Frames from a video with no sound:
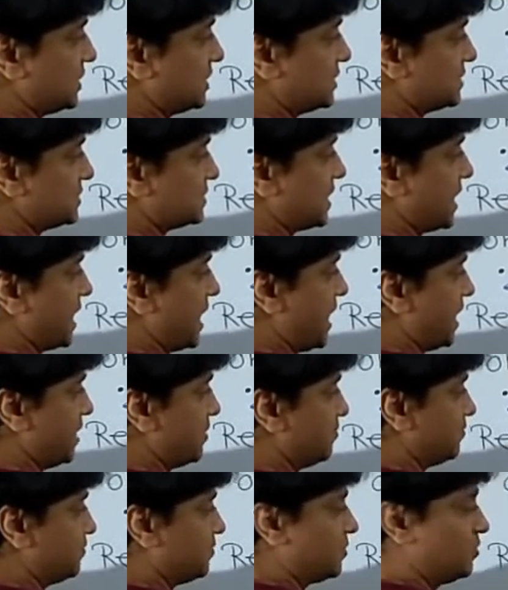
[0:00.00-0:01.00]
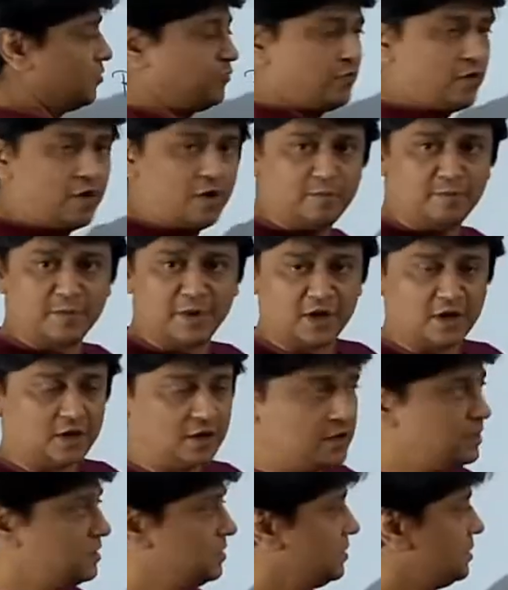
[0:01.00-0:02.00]
is M for
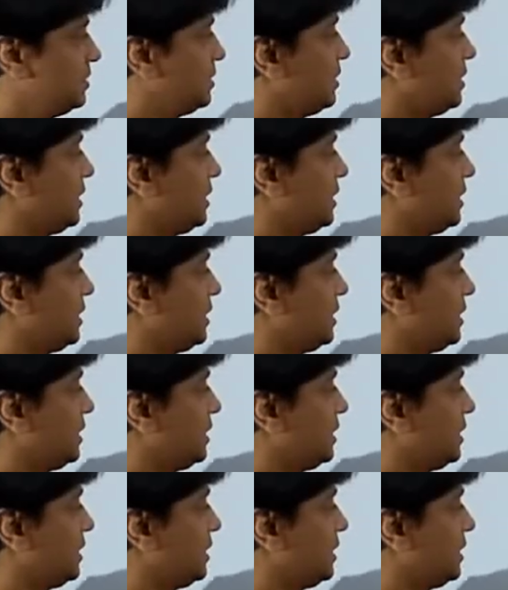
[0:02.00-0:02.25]
mirror,